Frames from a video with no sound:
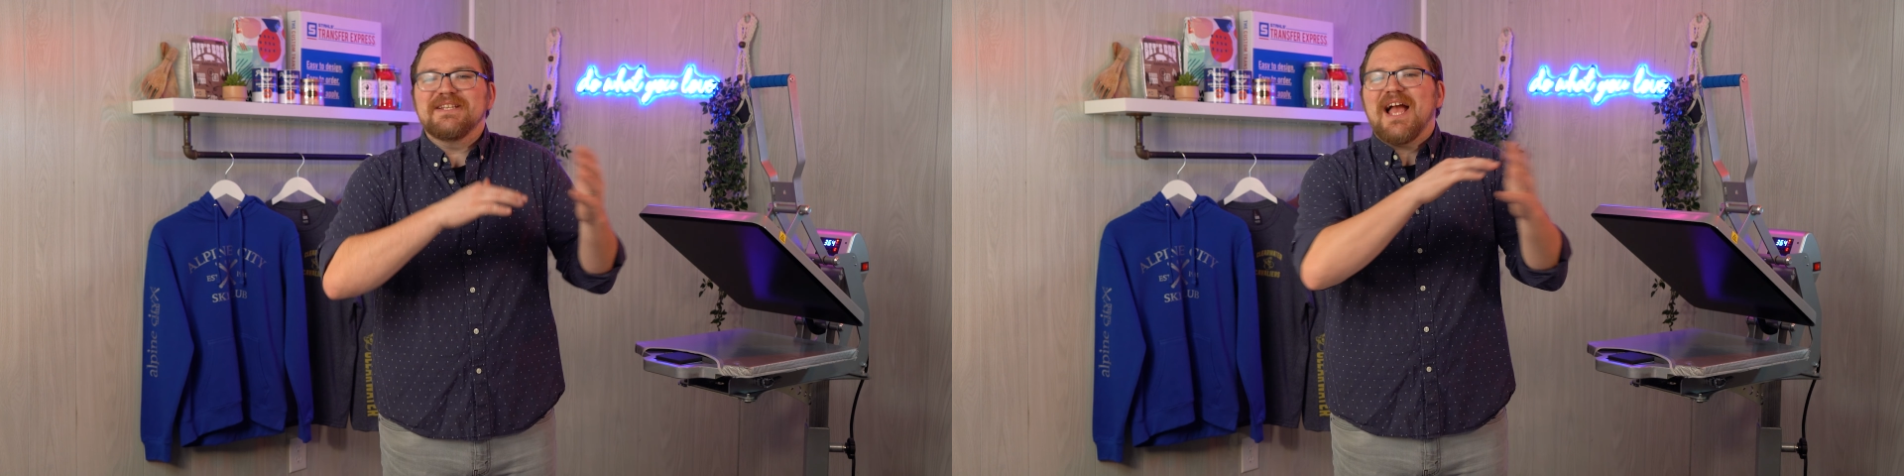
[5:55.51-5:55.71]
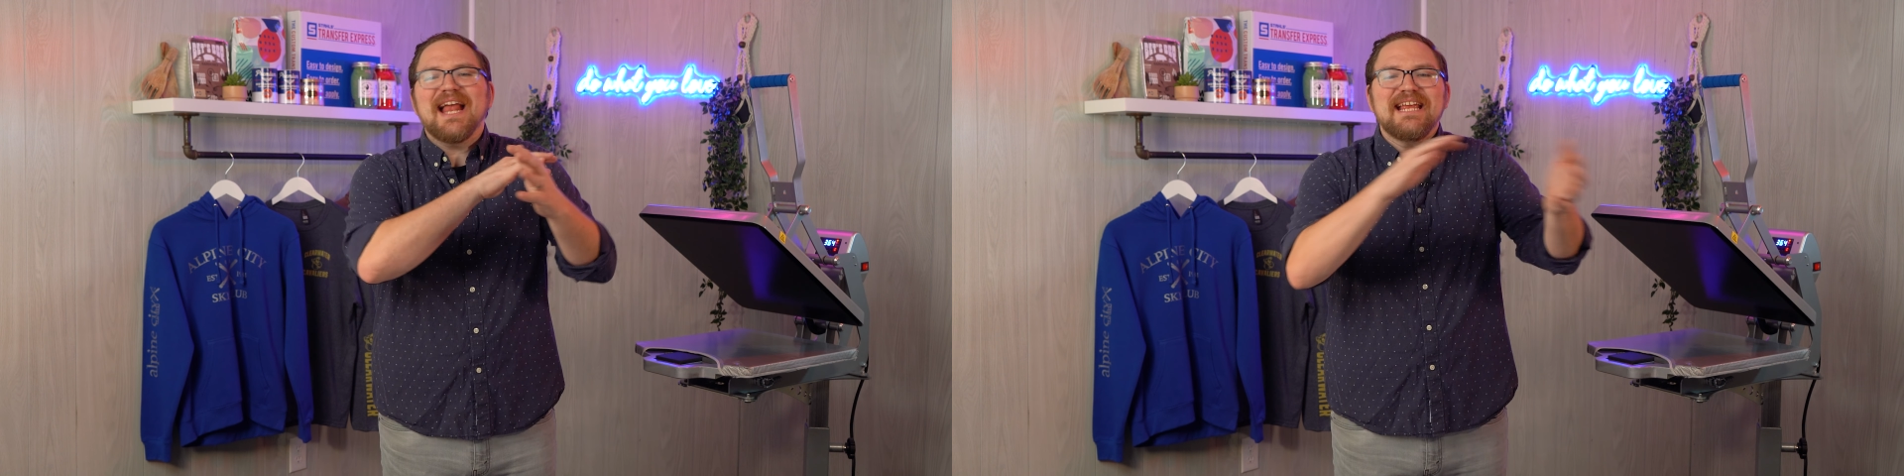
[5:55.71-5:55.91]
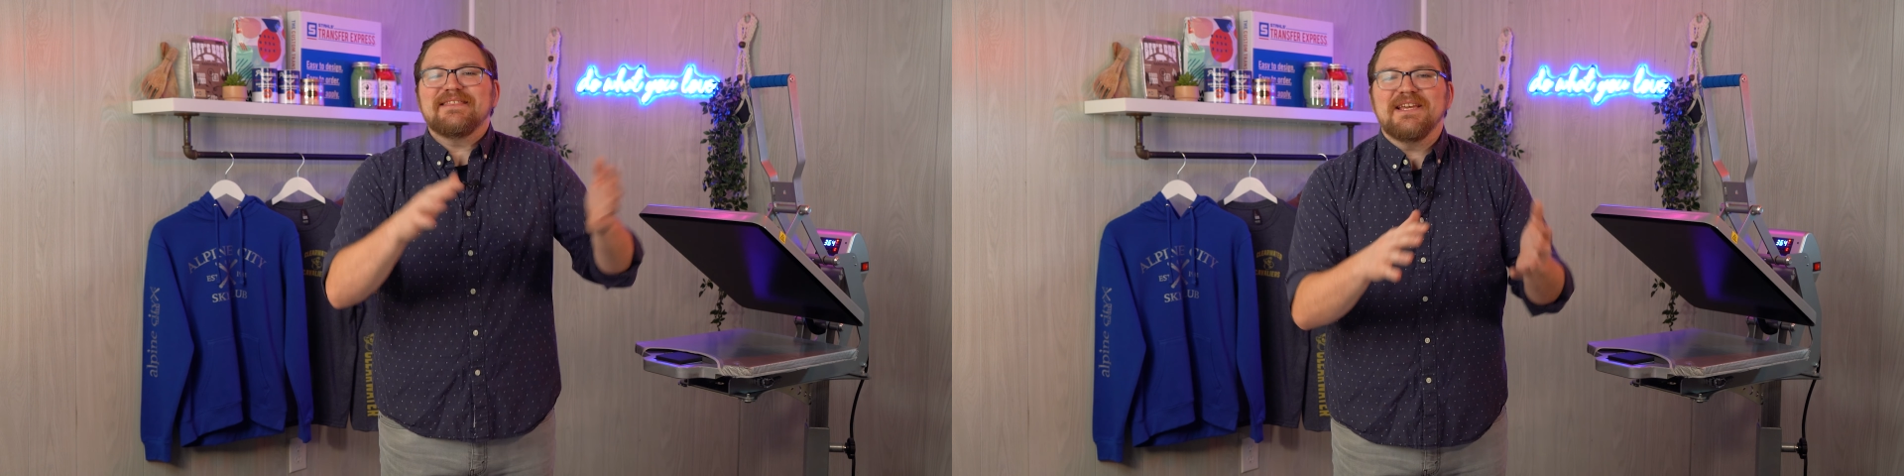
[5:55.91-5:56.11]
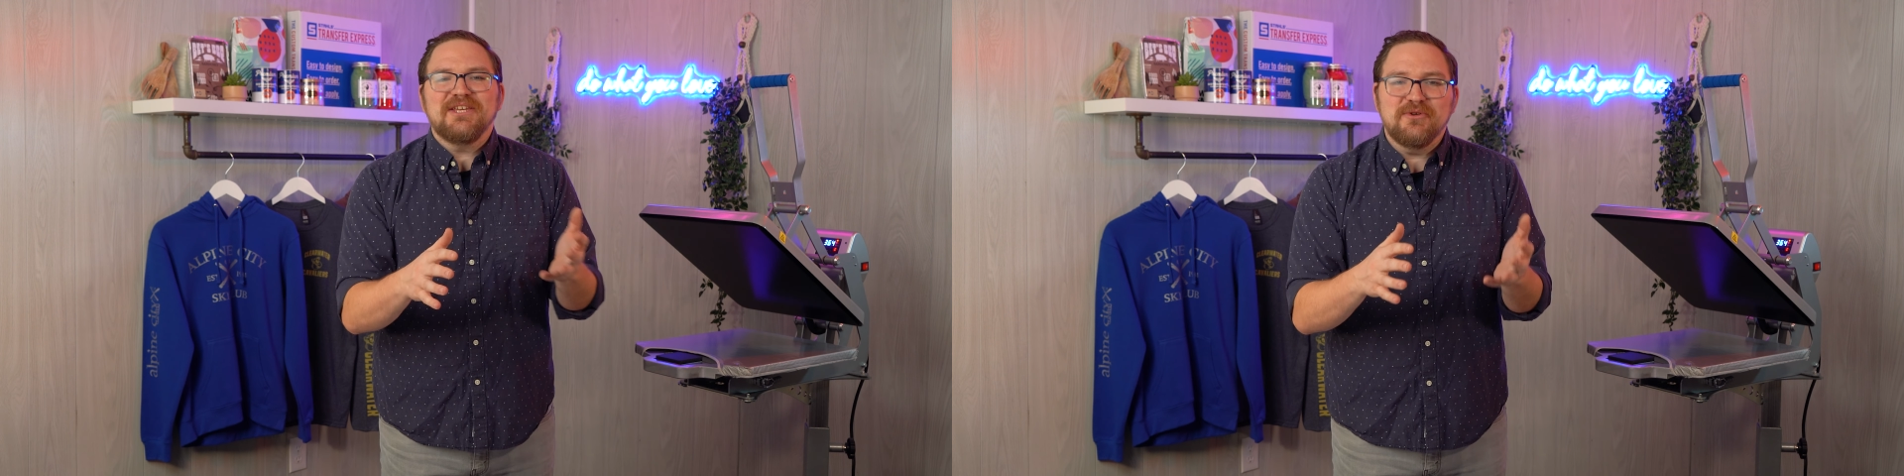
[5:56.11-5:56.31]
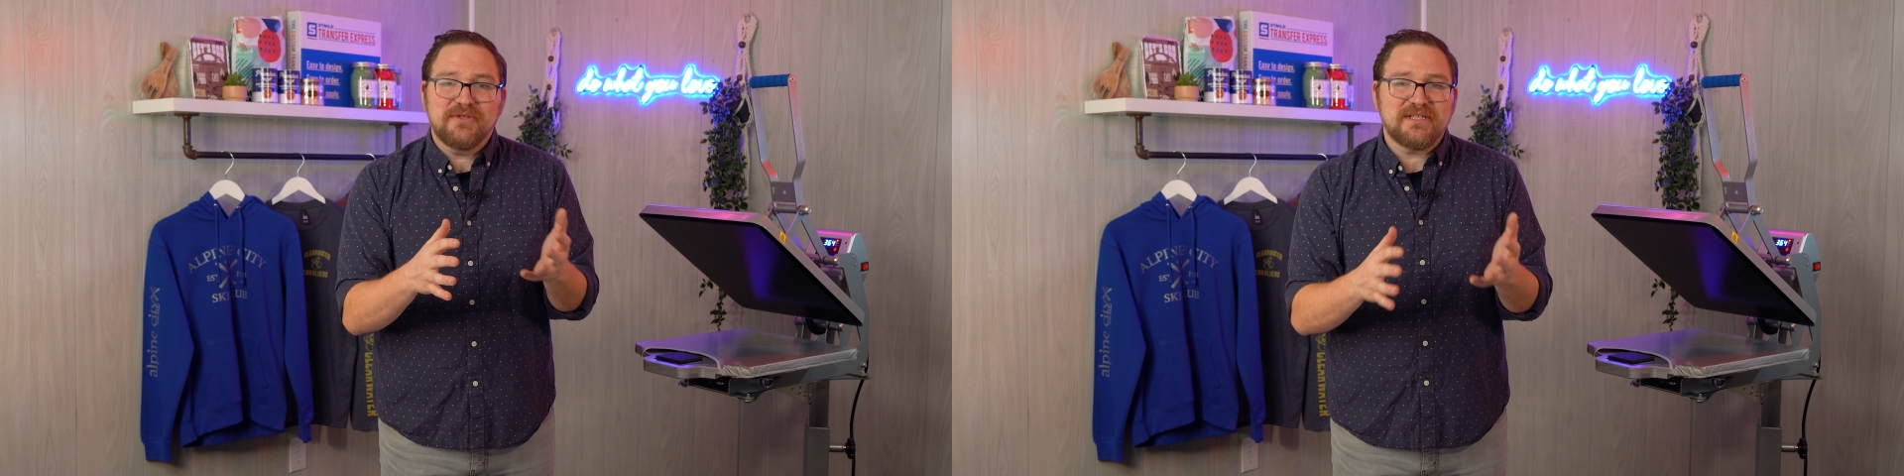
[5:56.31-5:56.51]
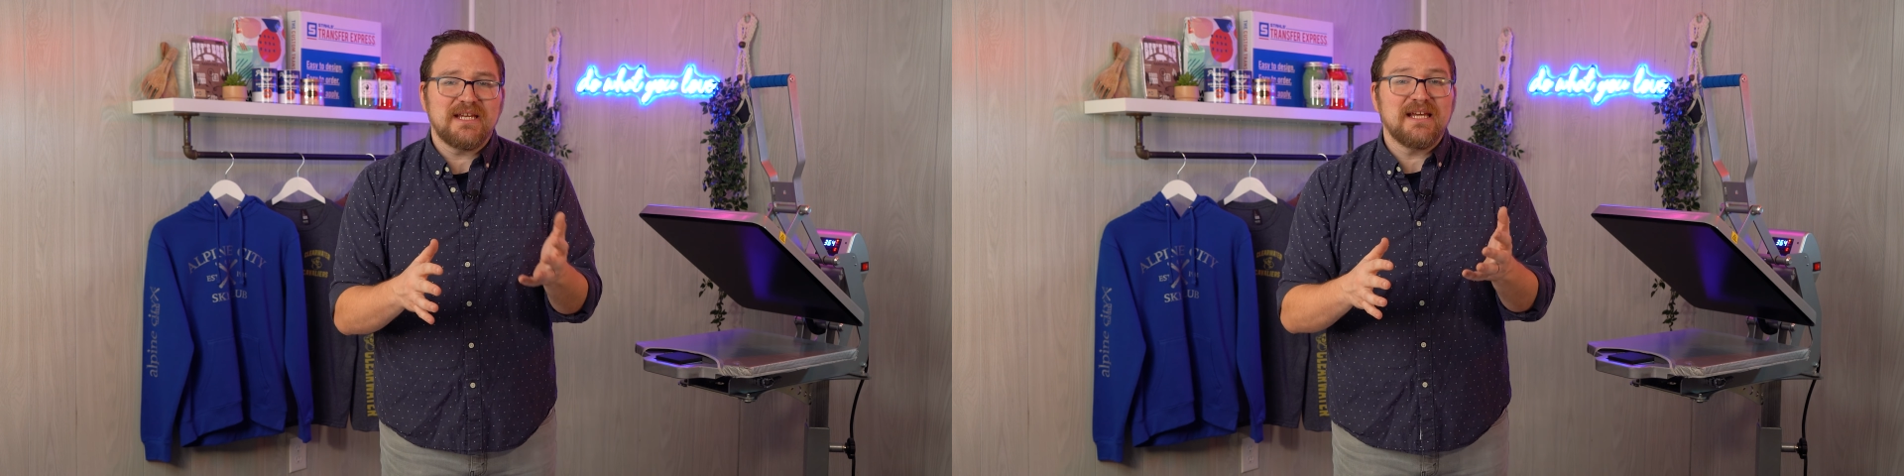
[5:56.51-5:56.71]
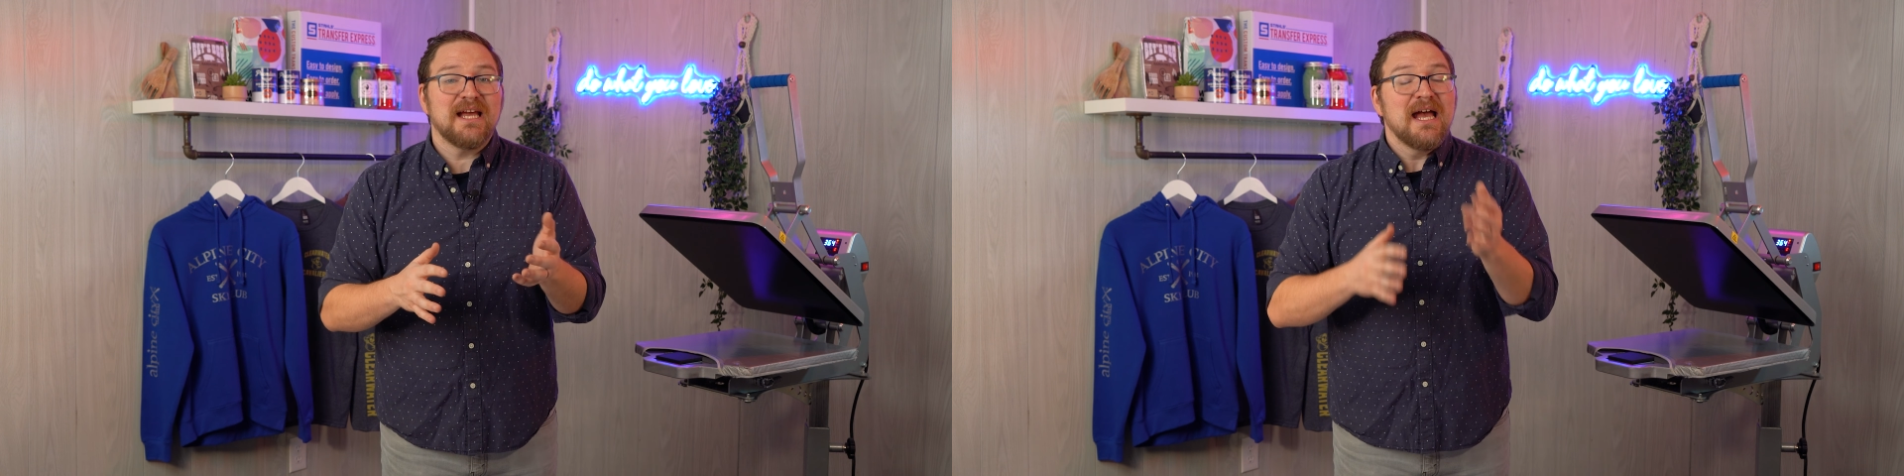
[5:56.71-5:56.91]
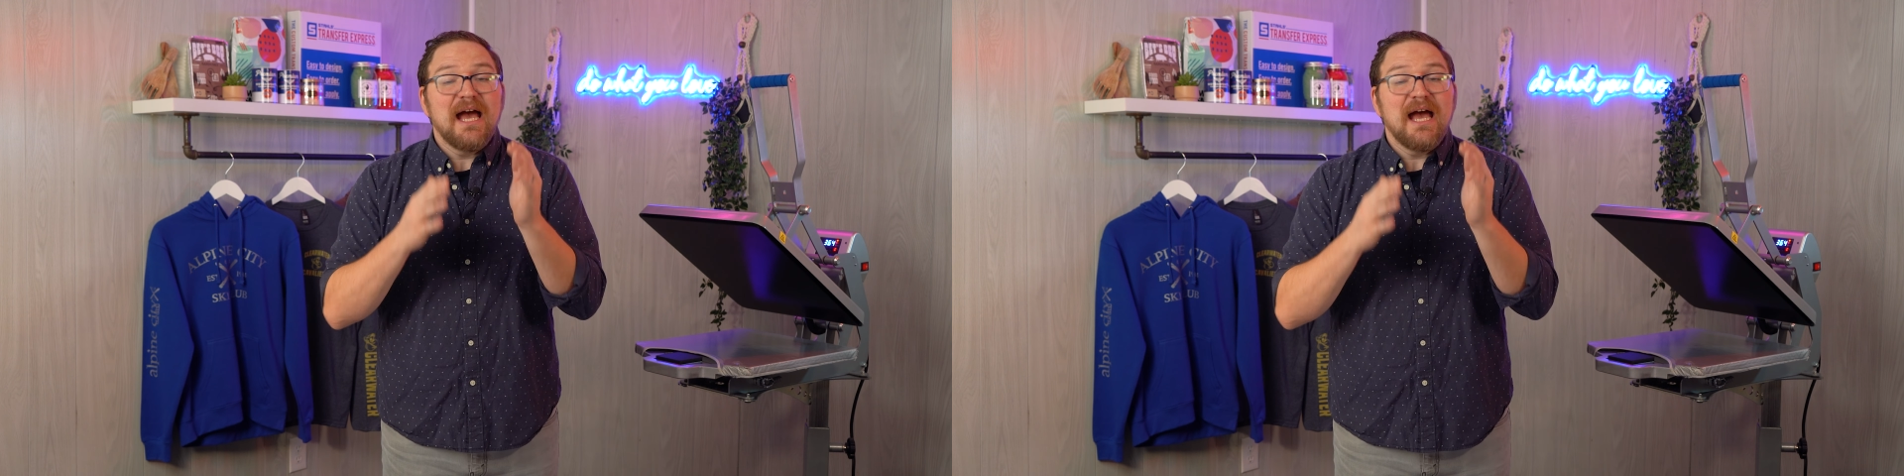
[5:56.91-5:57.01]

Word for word: anything you see,